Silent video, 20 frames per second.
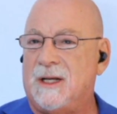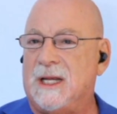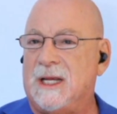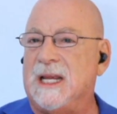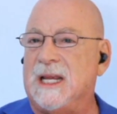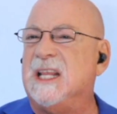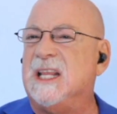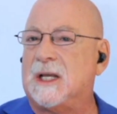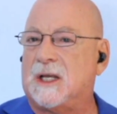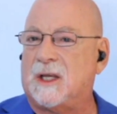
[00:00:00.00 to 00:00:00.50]

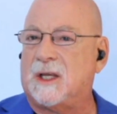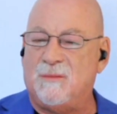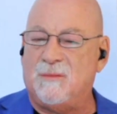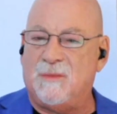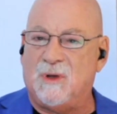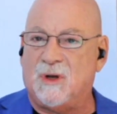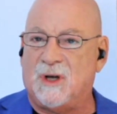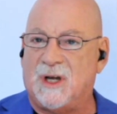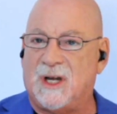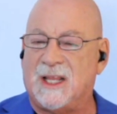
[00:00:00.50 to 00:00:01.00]
in the
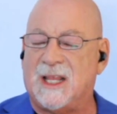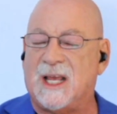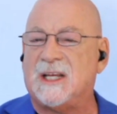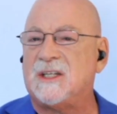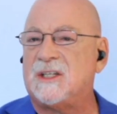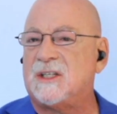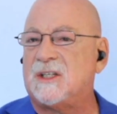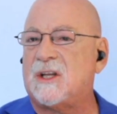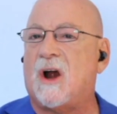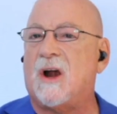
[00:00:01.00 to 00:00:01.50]
community, they
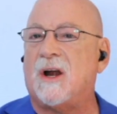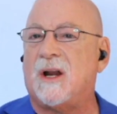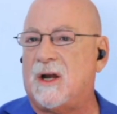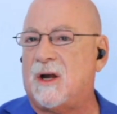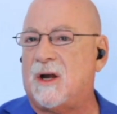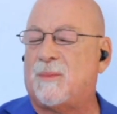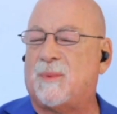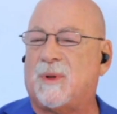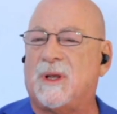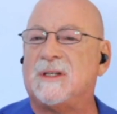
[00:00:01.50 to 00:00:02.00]
start
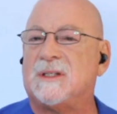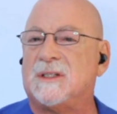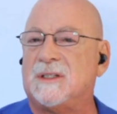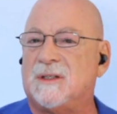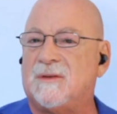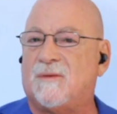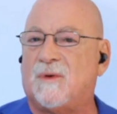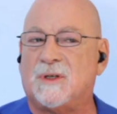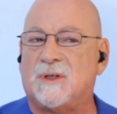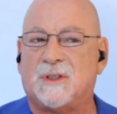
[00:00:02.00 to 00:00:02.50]
in our
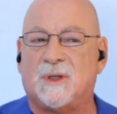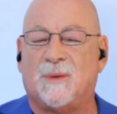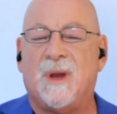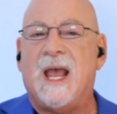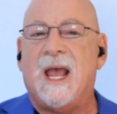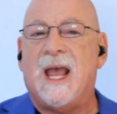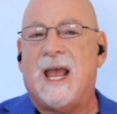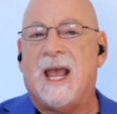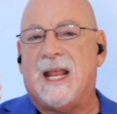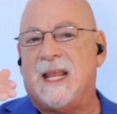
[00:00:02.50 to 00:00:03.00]
places of worship.
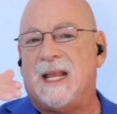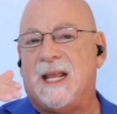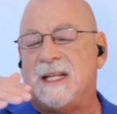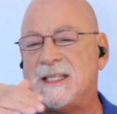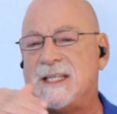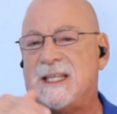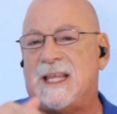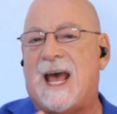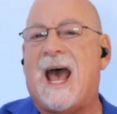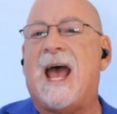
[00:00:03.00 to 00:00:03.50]
And
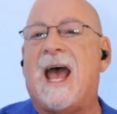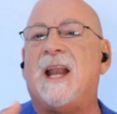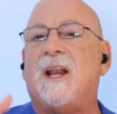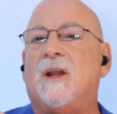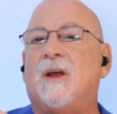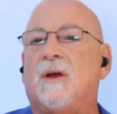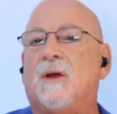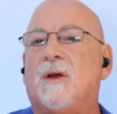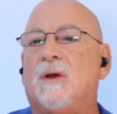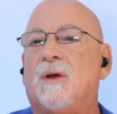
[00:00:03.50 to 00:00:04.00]
it's
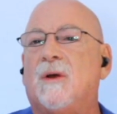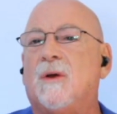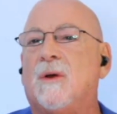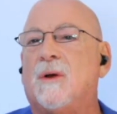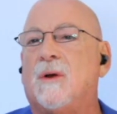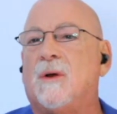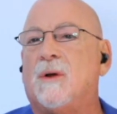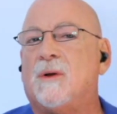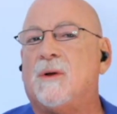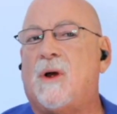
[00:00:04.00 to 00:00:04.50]
that
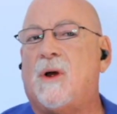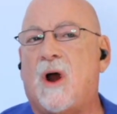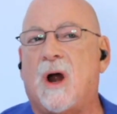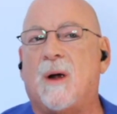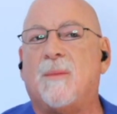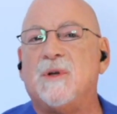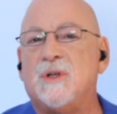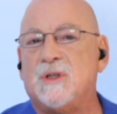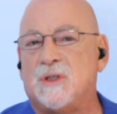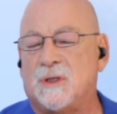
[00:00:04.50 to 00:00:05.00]

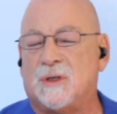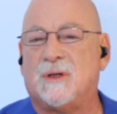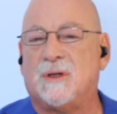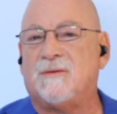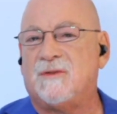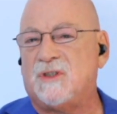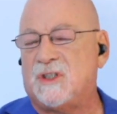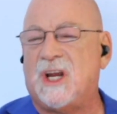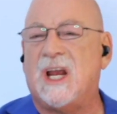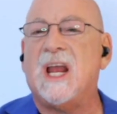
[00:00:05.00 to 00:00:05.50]
harbinger
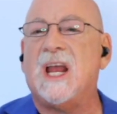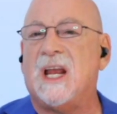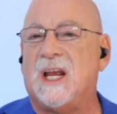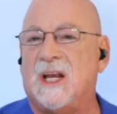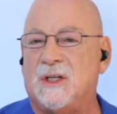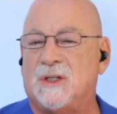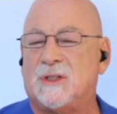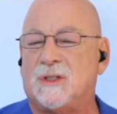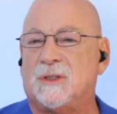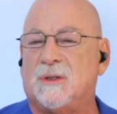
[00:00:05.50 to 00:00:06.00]
of
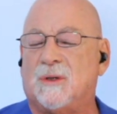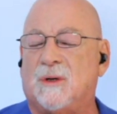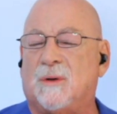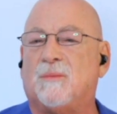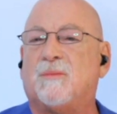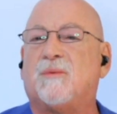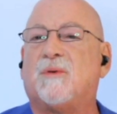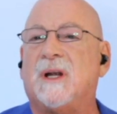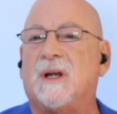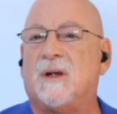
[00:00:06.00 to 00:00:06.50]
change or
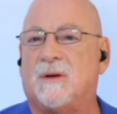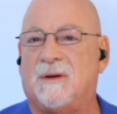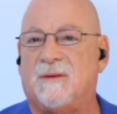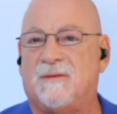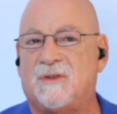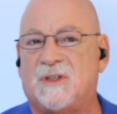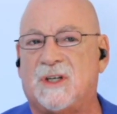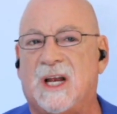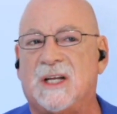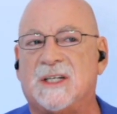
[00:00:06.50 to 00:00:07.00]
bringer
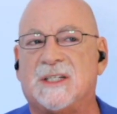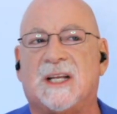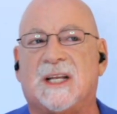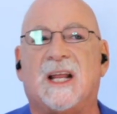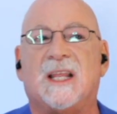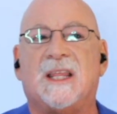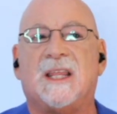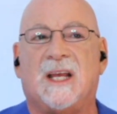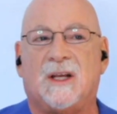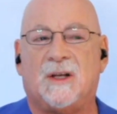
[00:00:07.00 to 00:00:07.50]
of change that
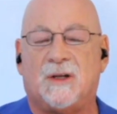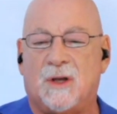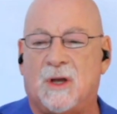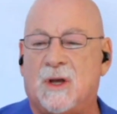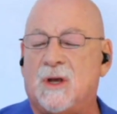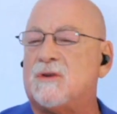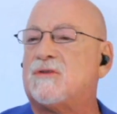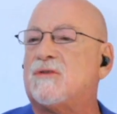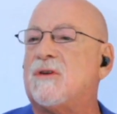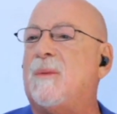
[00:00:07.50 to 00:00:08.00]
I think
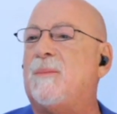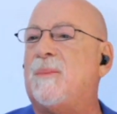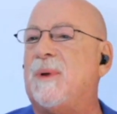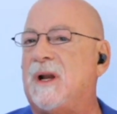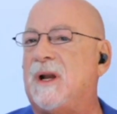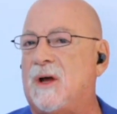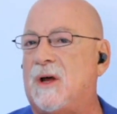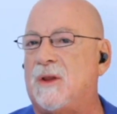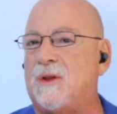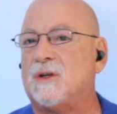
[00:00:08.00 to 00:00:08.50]
Trump
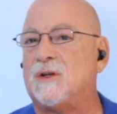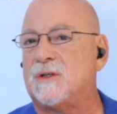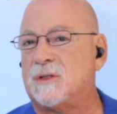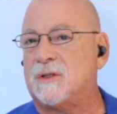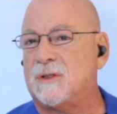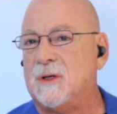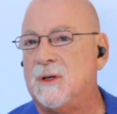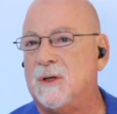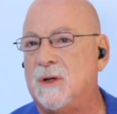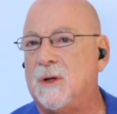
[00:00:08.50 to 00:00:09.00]
and
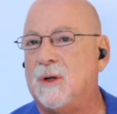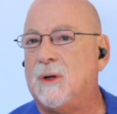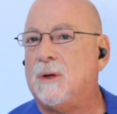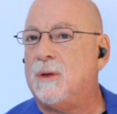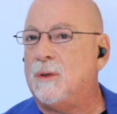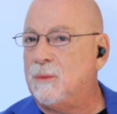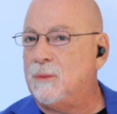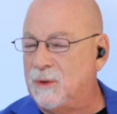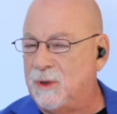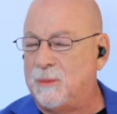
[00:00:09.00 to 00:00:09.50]
others
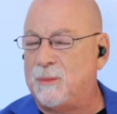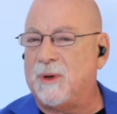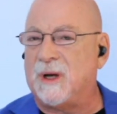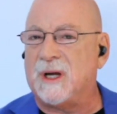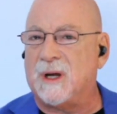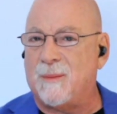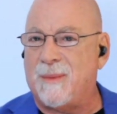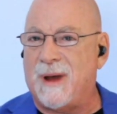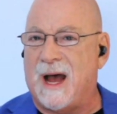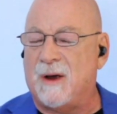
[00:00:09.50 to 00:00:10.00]
will
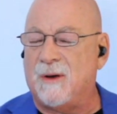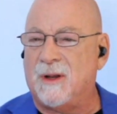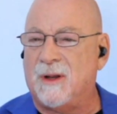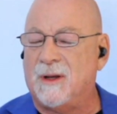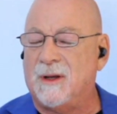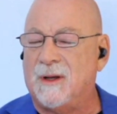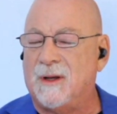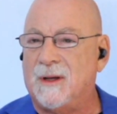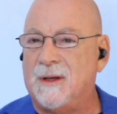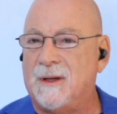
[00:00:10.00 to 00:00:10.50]
bring about.
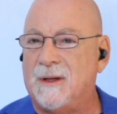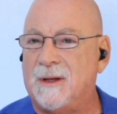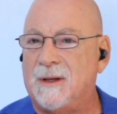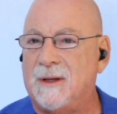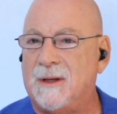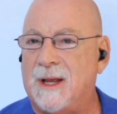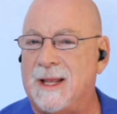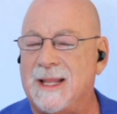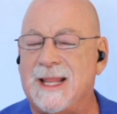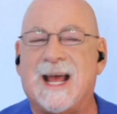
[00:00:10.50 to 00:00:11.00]

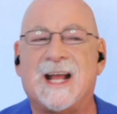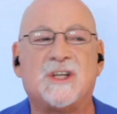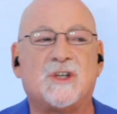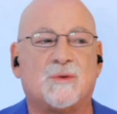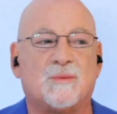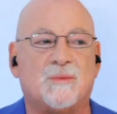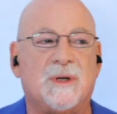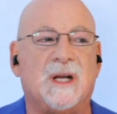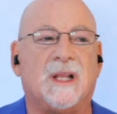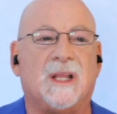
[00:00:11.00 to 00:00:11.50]
And
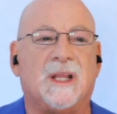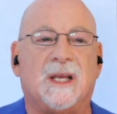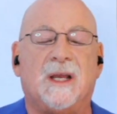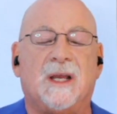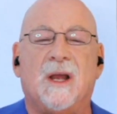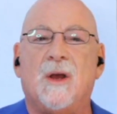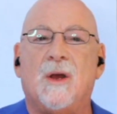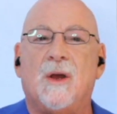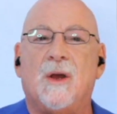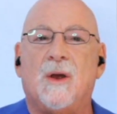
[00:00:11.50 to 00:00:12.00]
that's
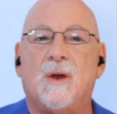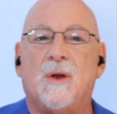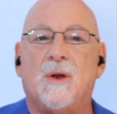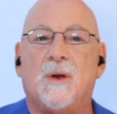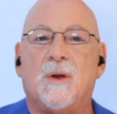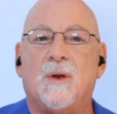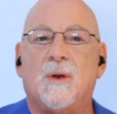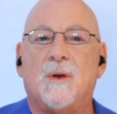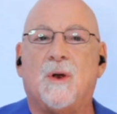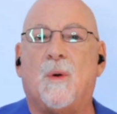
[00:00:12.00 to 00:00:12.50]
really
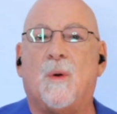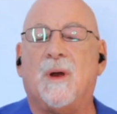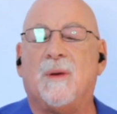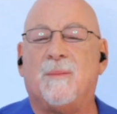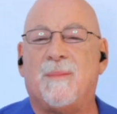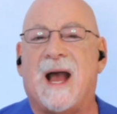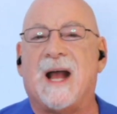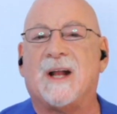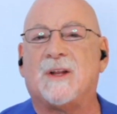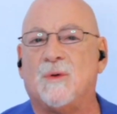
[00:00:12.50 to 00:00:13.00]
going
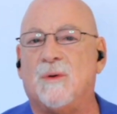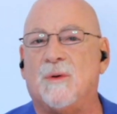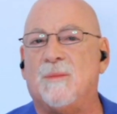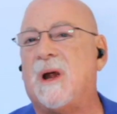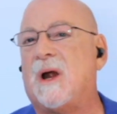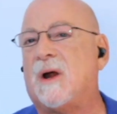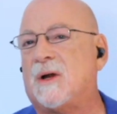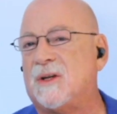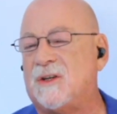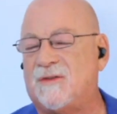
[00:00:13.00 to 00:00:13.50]
back to
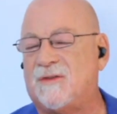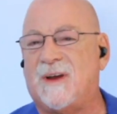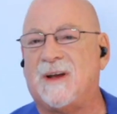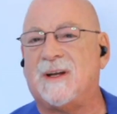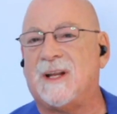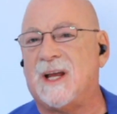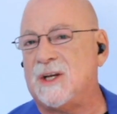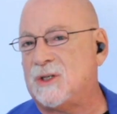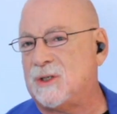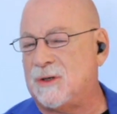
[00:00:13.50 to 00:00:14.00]
America's
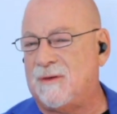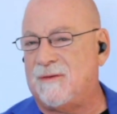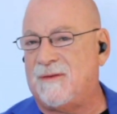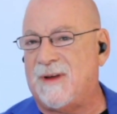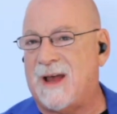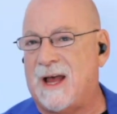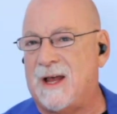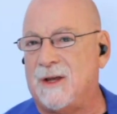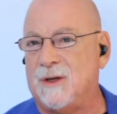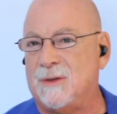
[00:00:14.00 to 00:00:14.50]
foundational
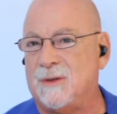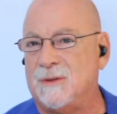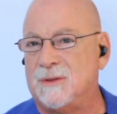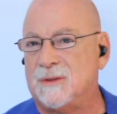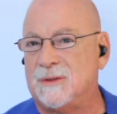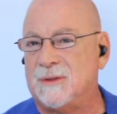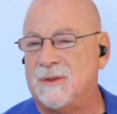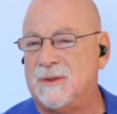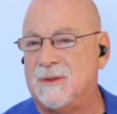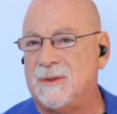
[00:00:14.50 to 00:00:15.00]

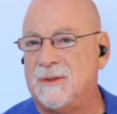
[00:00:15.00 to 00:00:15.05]
values.